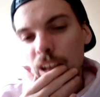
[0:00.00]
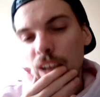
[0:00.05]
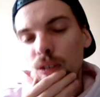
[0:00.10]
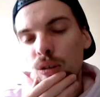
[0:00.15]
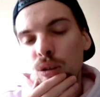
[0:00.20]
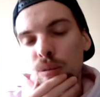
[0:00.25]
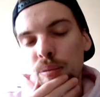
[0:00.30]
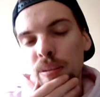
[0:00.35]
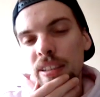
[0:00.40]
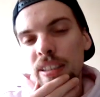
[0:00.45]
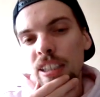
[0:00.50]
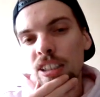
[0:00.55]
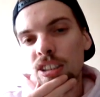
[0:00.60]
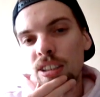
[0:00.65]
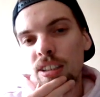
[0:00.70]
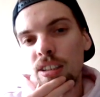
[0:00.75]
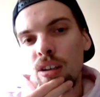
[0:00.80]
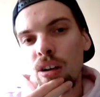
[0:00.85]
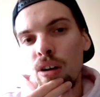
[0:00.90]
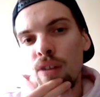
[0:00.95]
I could
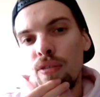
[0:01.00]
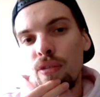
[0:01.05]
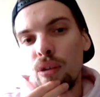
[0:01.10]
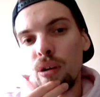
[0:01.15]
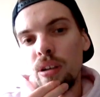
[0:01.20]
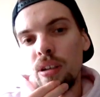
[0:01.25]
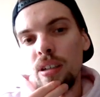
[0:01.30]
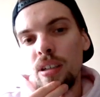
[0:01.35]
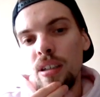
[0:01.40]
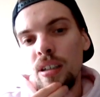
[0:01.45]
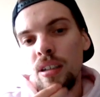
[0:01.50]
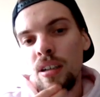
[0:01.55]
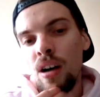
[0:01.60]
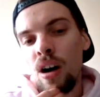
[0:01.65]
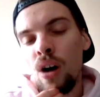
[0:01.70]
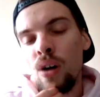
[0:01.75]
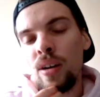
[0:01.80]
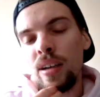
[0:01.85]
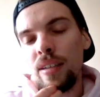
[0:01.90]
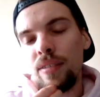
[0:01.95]
potentially go for
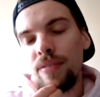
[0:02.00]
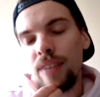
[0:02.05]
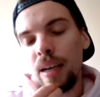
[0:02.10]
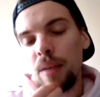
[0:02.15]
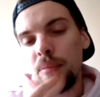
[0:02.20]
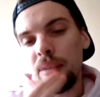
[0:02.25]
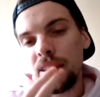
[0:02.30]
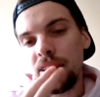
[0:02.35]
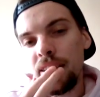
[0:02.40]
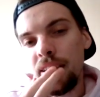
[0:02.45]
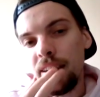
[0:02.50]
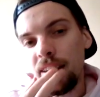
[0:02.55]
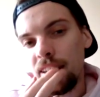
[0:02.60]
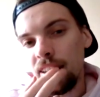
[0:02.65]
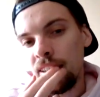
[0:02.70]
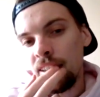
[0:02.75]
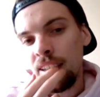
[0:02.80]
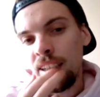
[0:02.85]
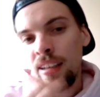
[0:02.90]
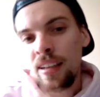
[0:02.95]
Hulky Firebrax
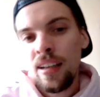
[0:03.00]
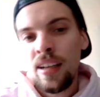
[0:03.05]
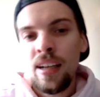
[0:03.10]
here.